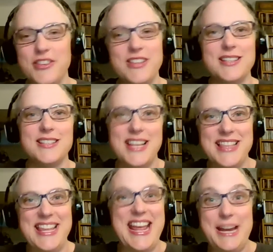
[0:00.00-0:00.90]
So this is
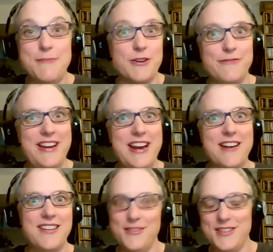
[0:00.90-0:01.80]
like the Eddie Murphy
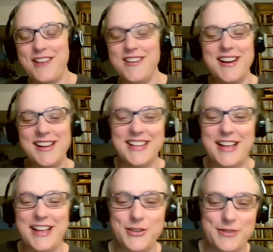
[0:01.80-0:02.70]
era of Saturday Night
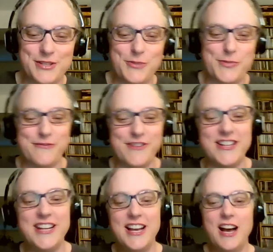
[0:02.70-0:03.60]
Live, so it was super fun.